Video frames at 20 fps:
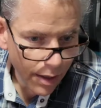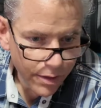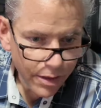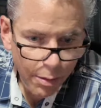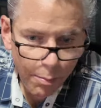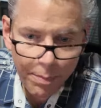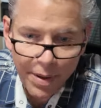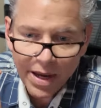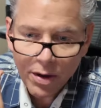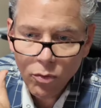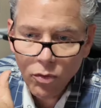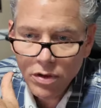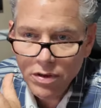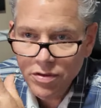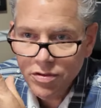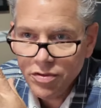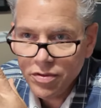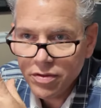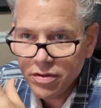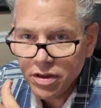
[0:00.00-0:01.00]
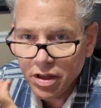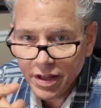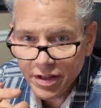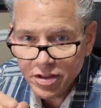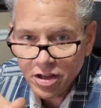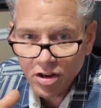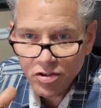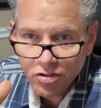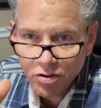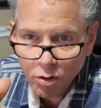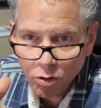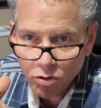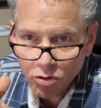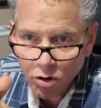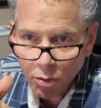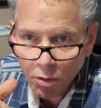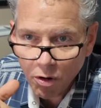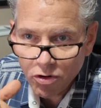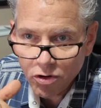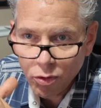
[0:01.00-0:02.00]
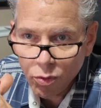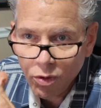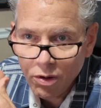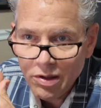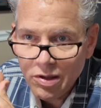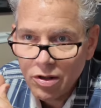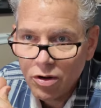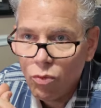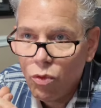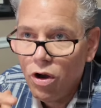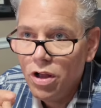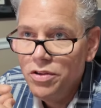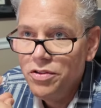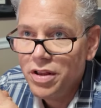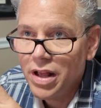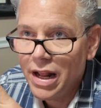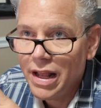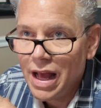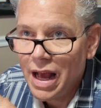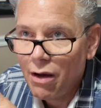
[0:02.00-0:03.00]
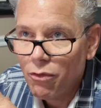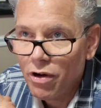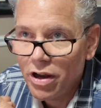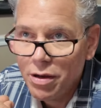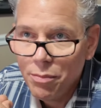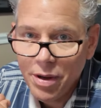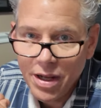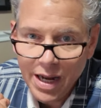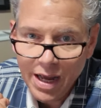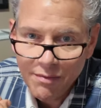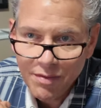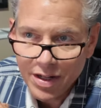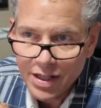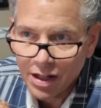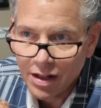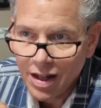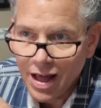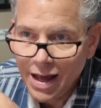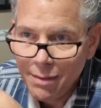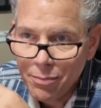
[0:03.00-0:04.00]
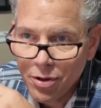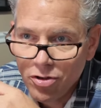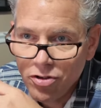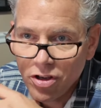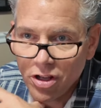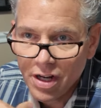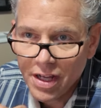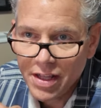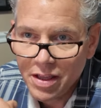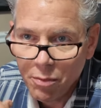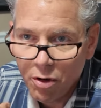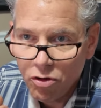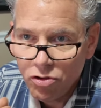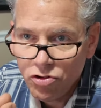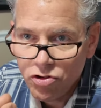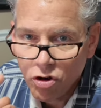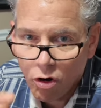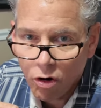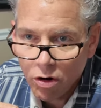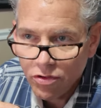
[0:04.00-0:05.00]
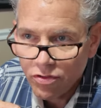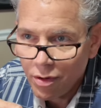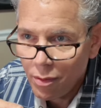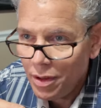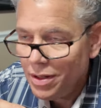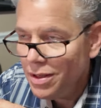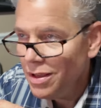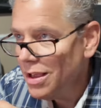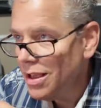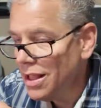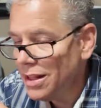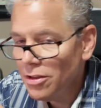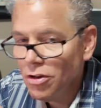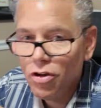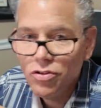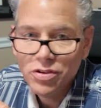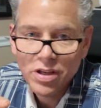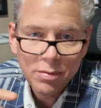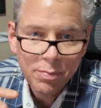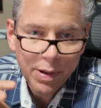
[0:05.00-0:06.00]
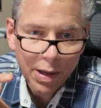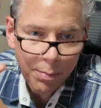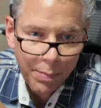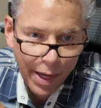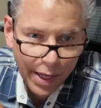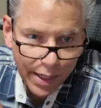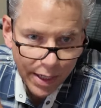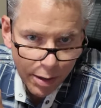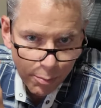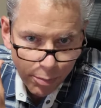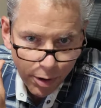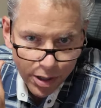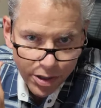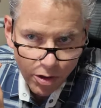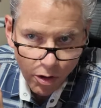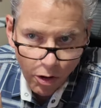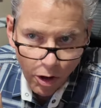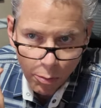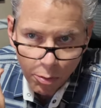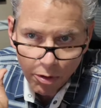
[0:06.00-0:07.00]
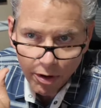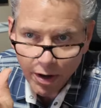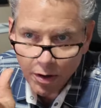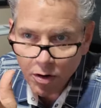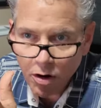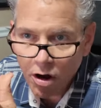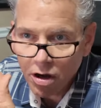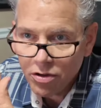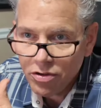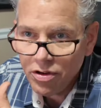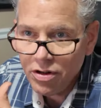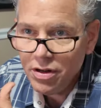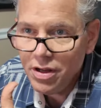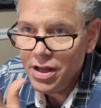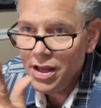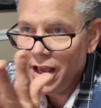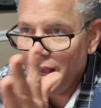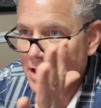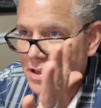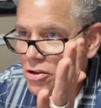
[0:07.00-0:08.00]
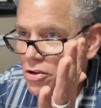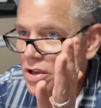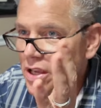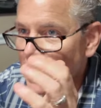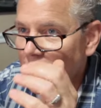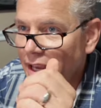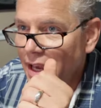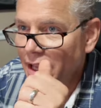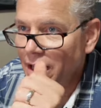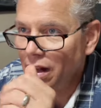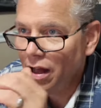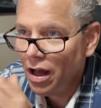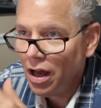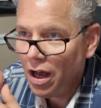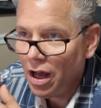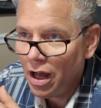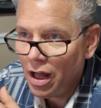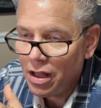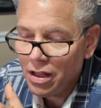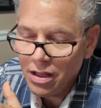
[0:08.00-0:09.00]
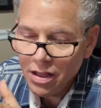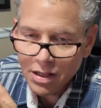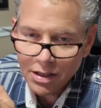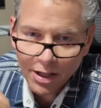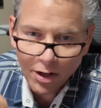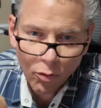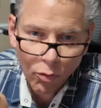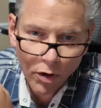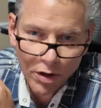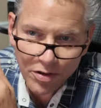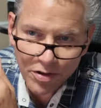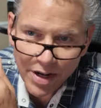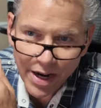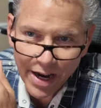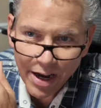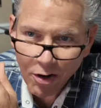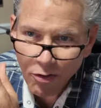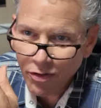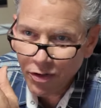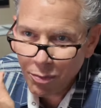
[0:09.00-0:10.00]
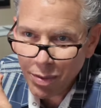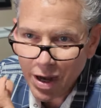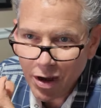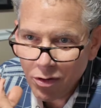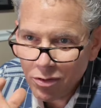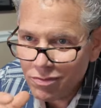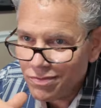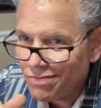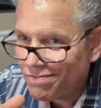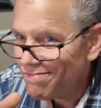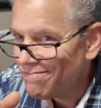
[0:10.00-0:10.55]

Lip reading: The big ones, the industrial, commercial ones, are the ones that I recommend having as a lot because you're gonna get the most charge from it. Those could be a pain in the butt to haul them around auction, and you can get little ones down for about,